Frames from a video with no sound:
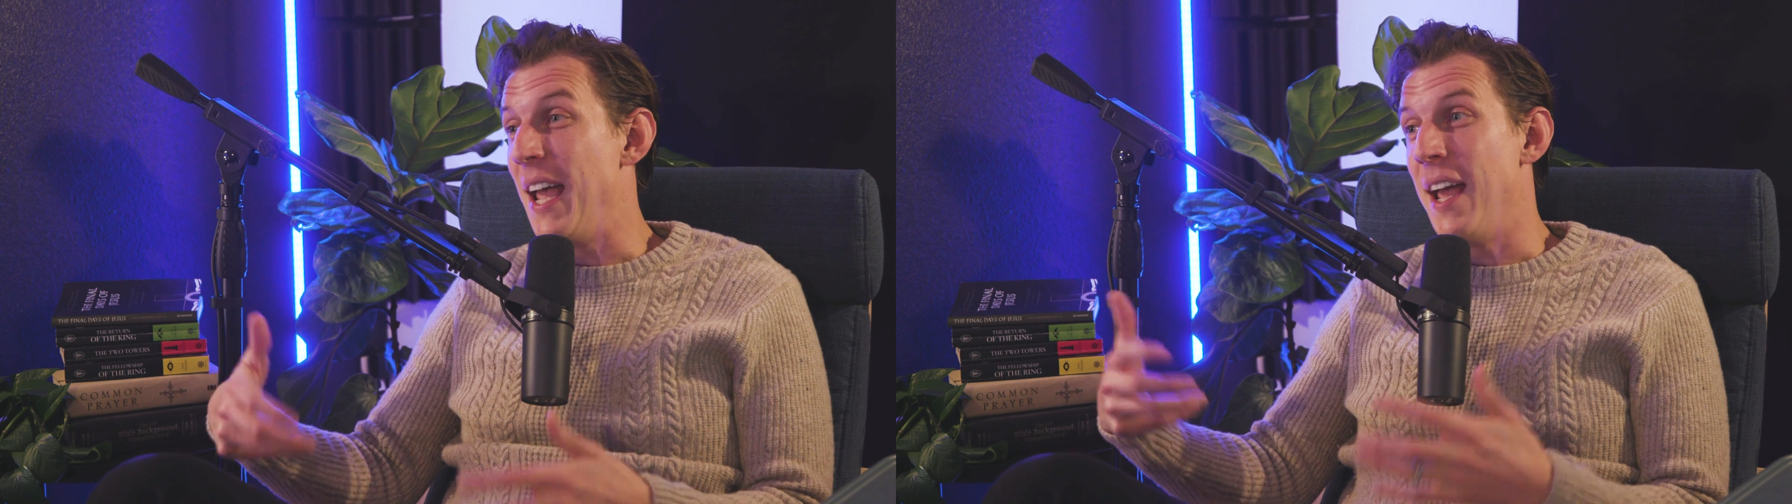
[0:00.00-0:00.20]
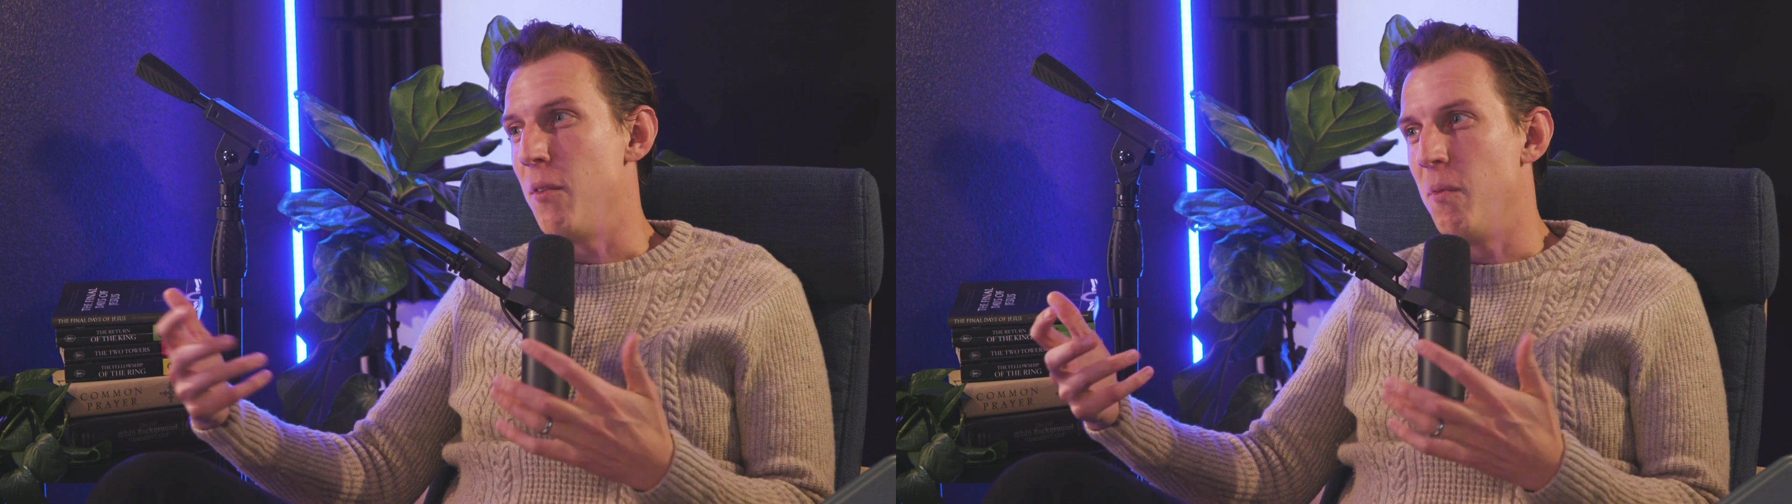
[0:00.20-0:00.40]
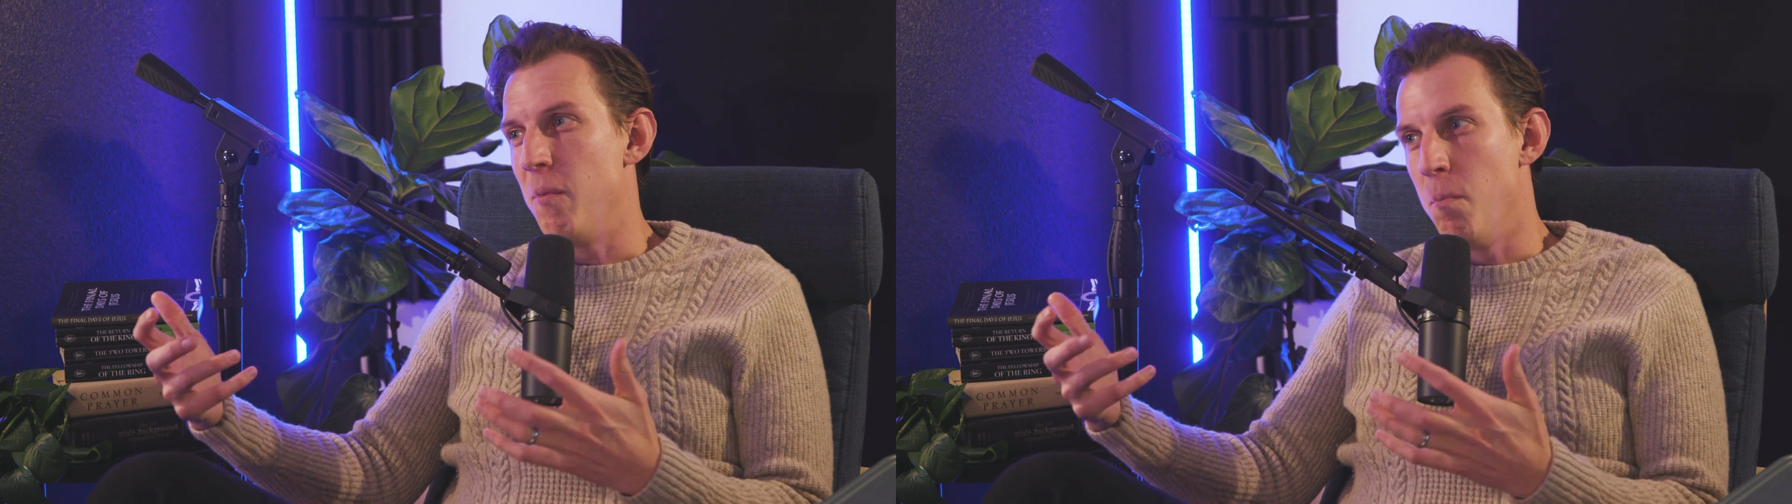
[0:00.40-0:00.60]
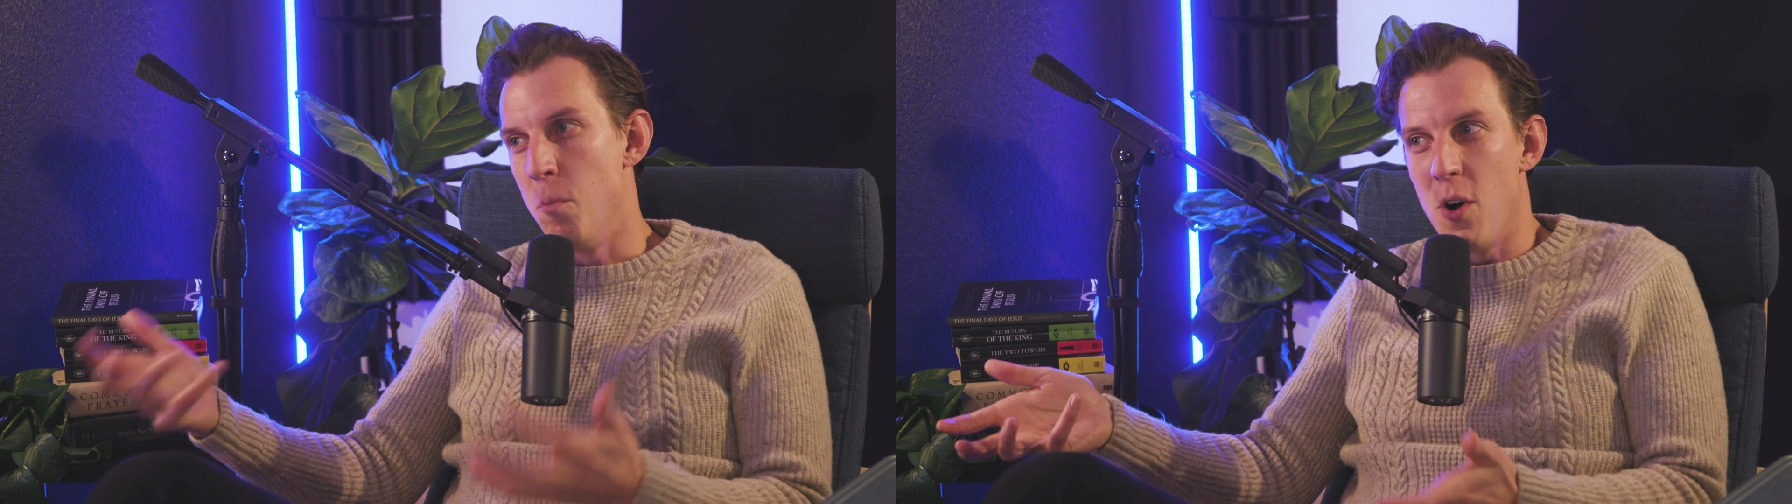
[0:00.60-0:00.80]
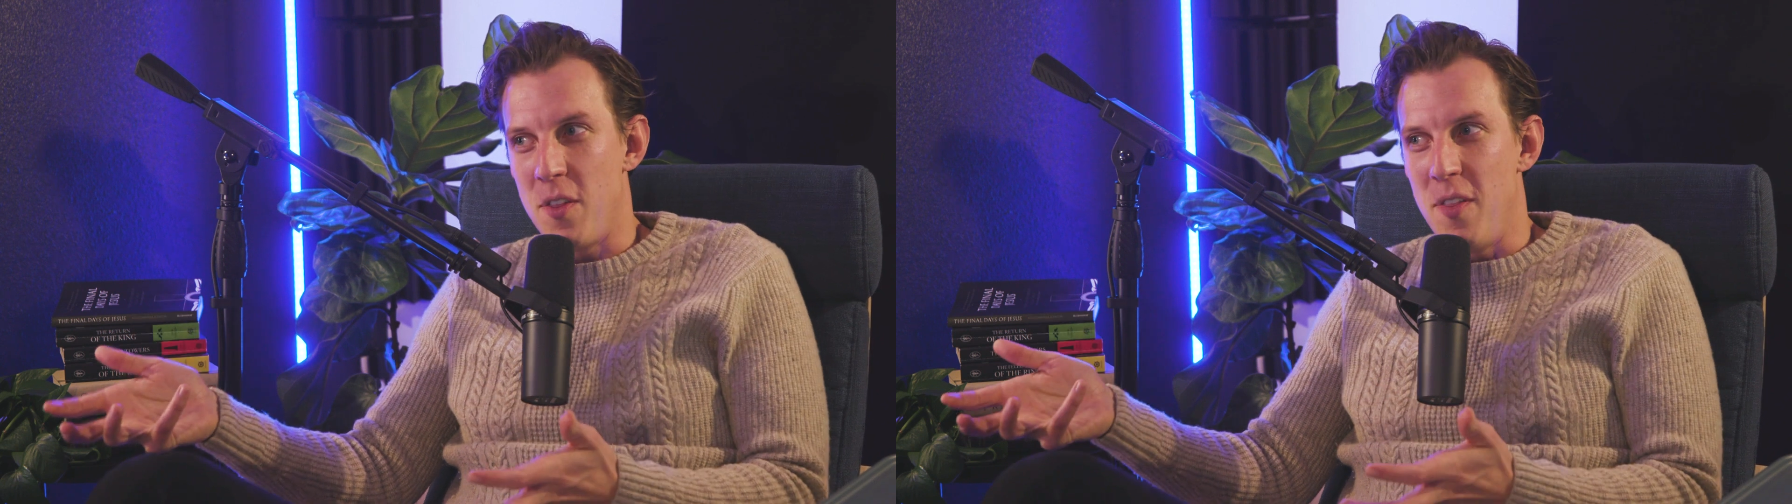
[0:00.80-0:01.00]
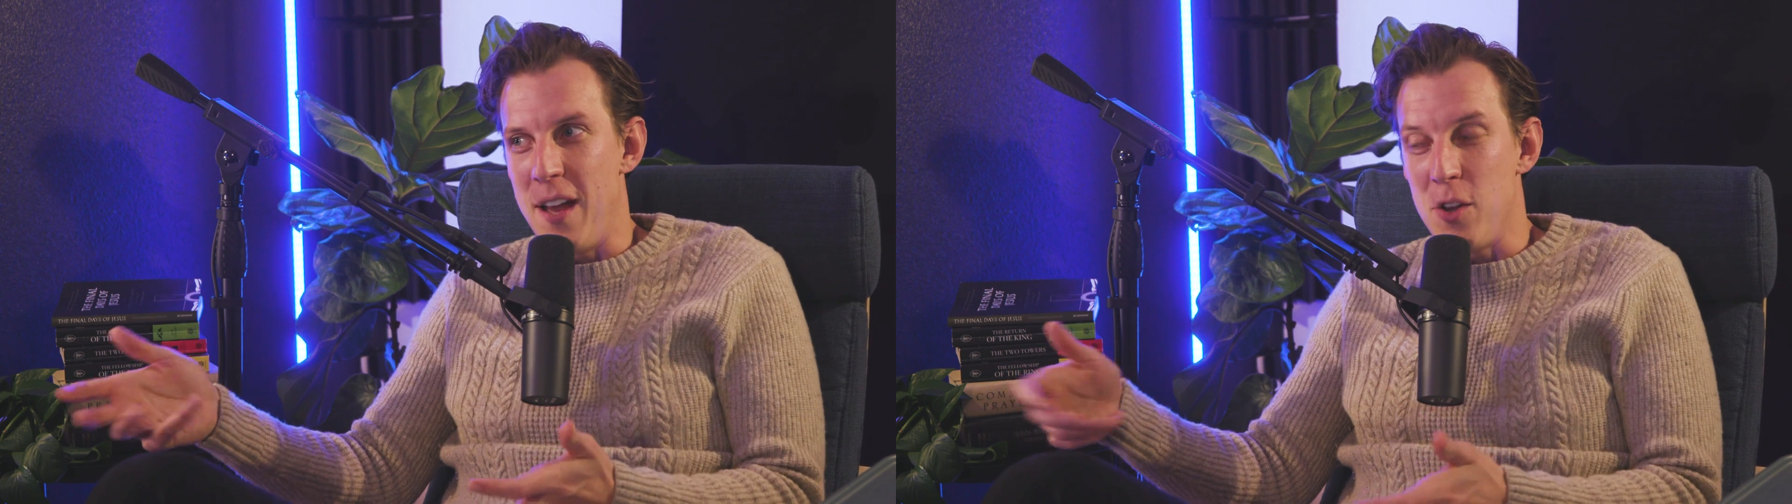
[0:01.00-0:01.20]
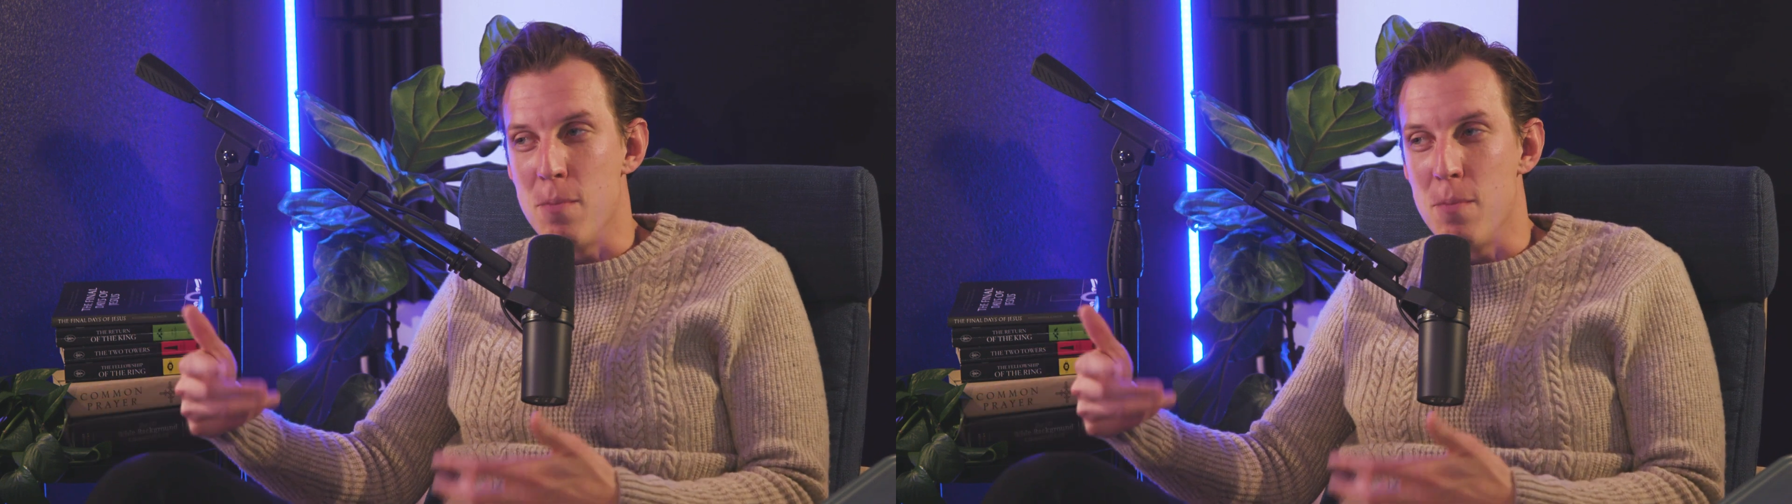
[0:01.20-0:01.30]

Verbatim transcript: And more than that,